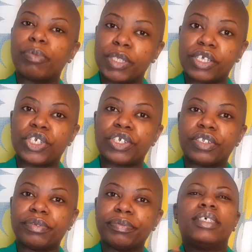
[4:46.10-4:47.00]
position.
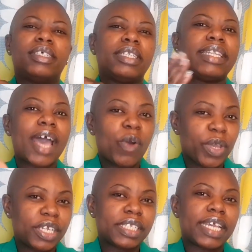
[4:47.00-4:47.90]
Now we're
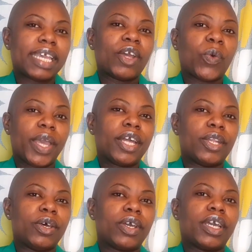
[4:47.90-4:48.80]
going to take a quick
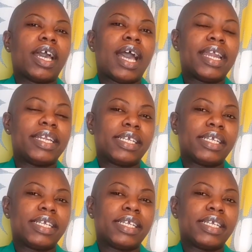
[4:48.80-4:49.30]
look at an